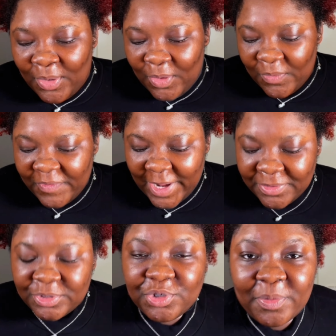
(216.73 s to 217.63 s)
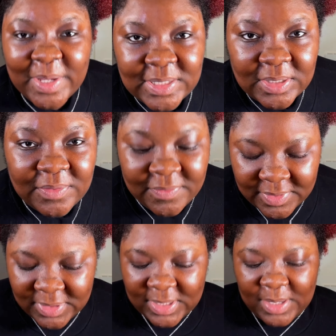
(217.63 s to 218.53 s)
Hopefully I don't choke myself.
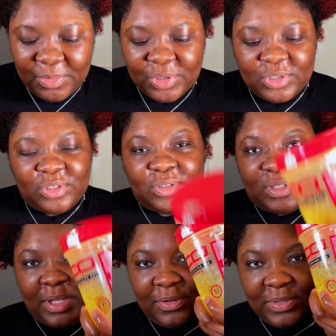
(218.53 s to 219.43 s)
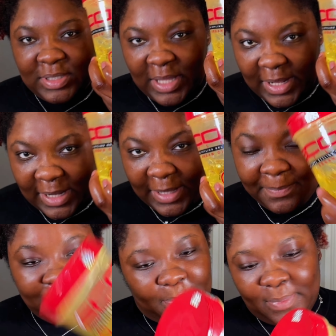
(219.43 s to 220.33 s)
Then I'm going to use Eco Styler.
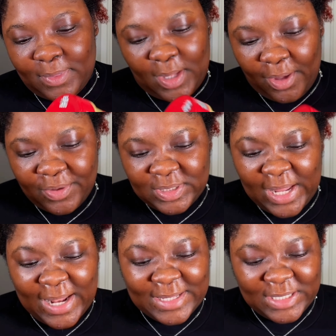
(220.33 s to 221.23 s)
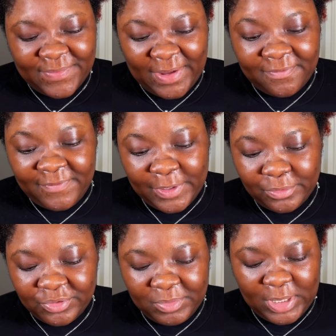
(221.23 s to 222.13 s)
Eco Styler has never
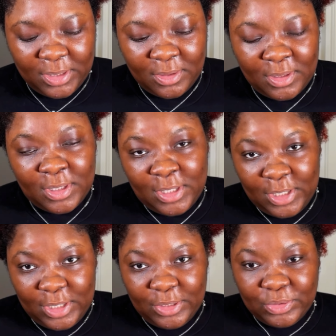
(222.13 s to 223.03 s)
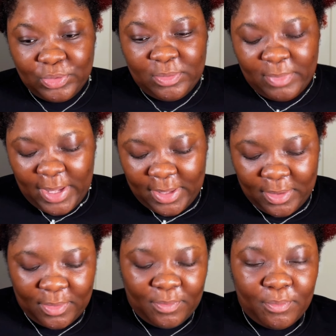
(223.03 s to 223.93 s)
failed me in doing
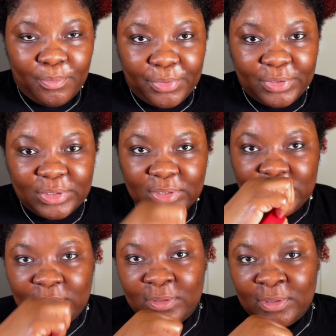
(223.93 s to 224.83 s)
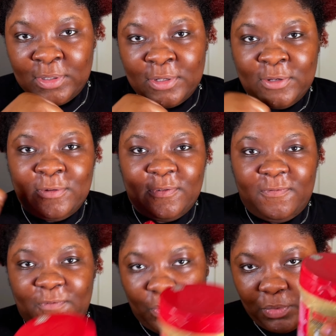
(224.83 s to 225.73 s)
my buns
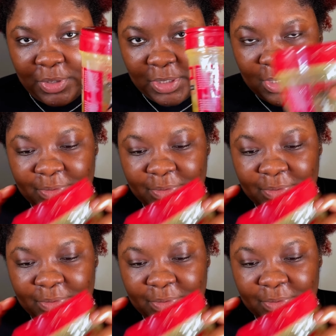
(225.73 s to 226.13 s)
for work.